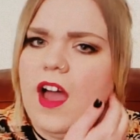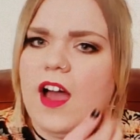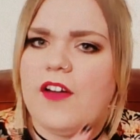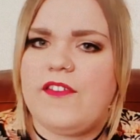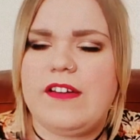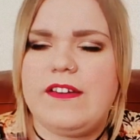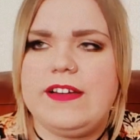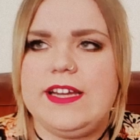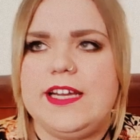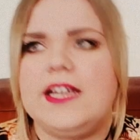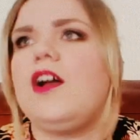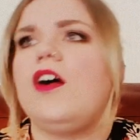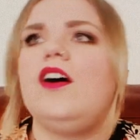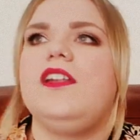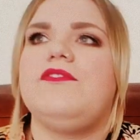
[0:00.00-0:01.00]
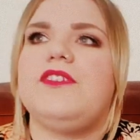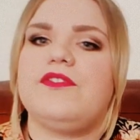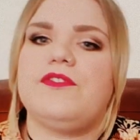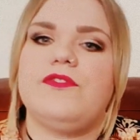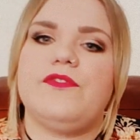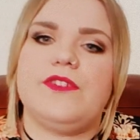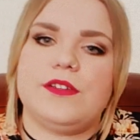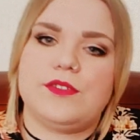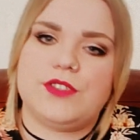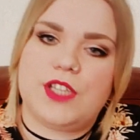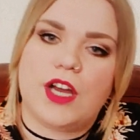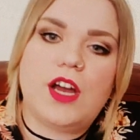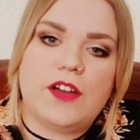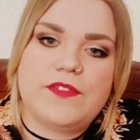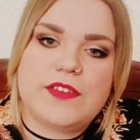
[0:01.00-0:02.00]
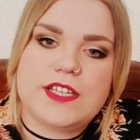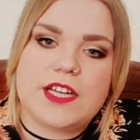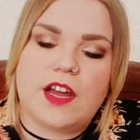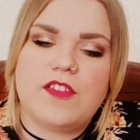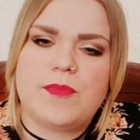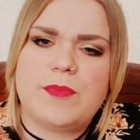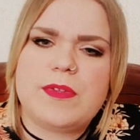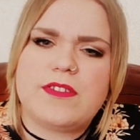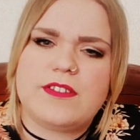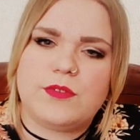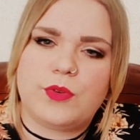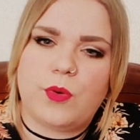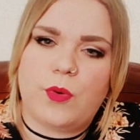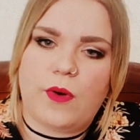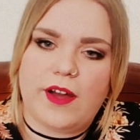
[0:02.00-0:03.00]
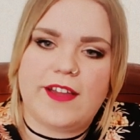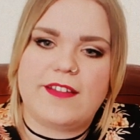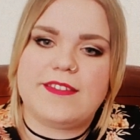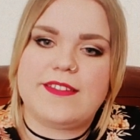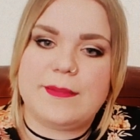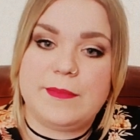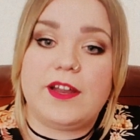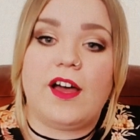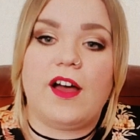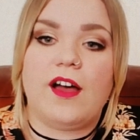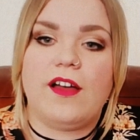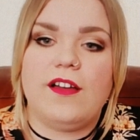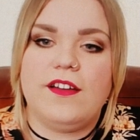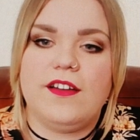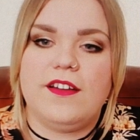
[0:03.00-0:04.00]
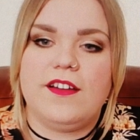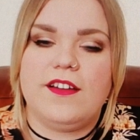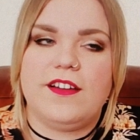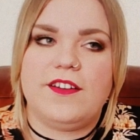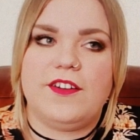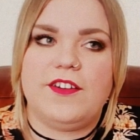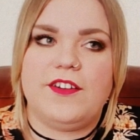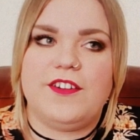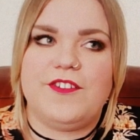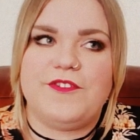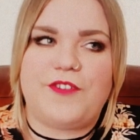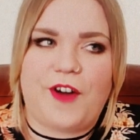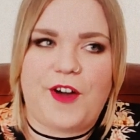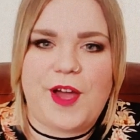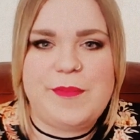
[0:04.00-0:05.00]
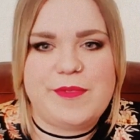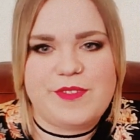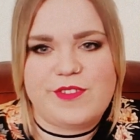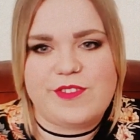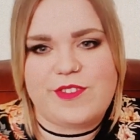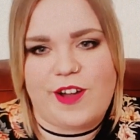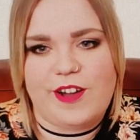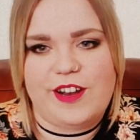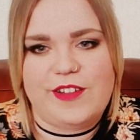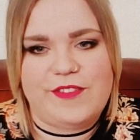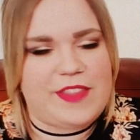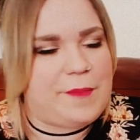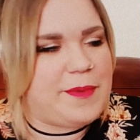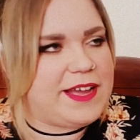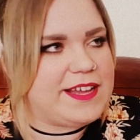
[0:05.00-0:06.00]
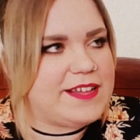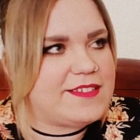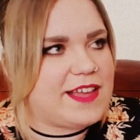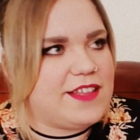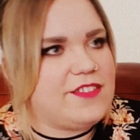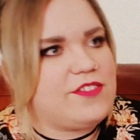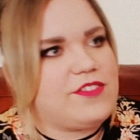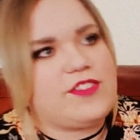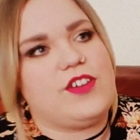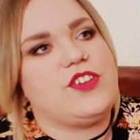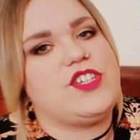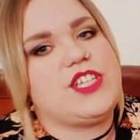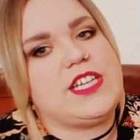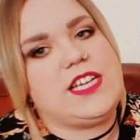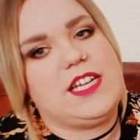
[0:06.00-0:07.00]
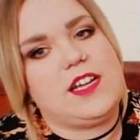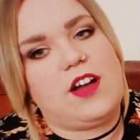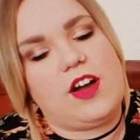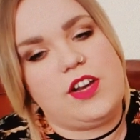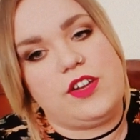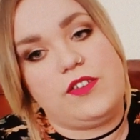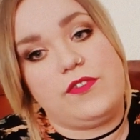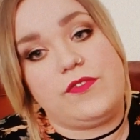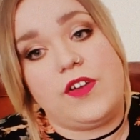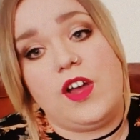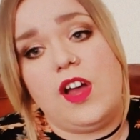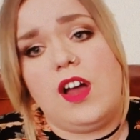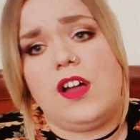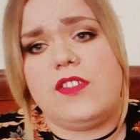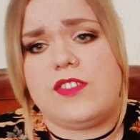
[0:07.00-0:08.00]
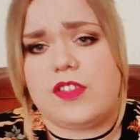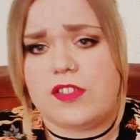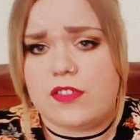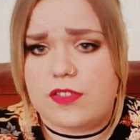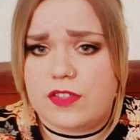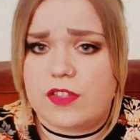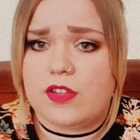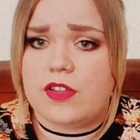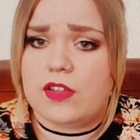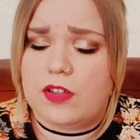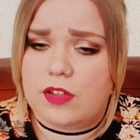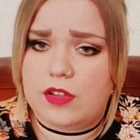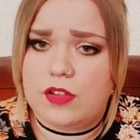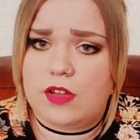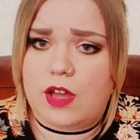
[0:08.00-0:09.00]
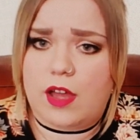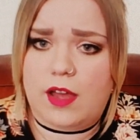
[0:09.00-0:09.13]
Very kind of different feel to her videos, but still quite a similar vibe and style, if that makes sense. So she kind of does the